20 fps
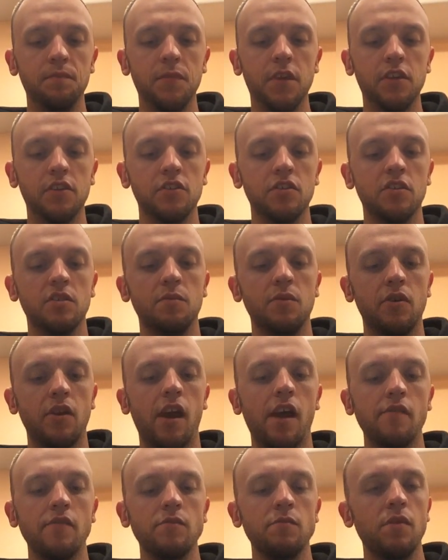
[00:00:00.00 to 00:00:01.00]
It's just about
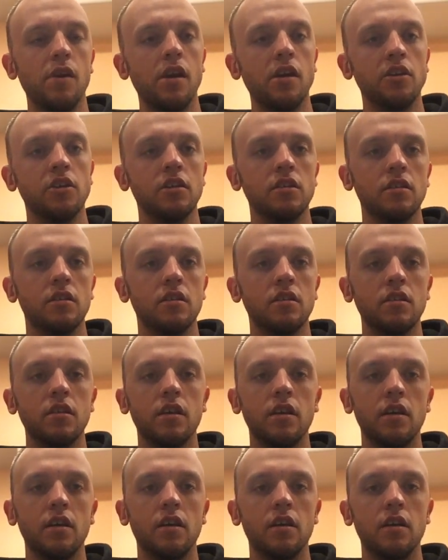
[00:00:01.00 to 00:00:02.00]
having patience
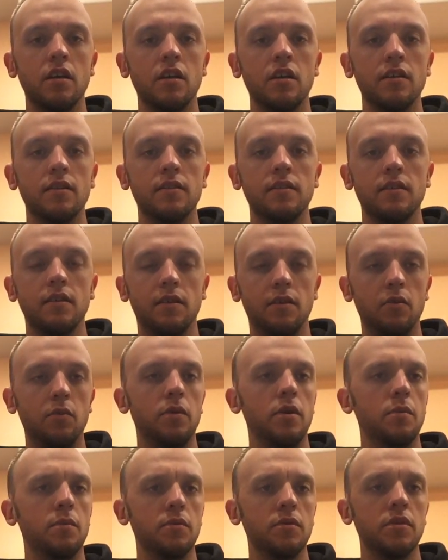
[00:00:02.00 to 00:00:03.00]
and a little
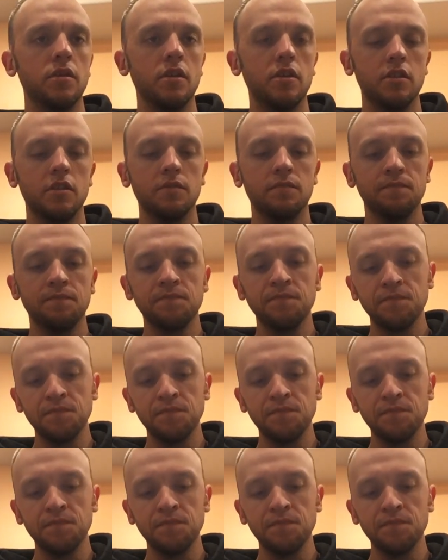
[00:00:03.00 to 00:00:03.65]
bit of precision,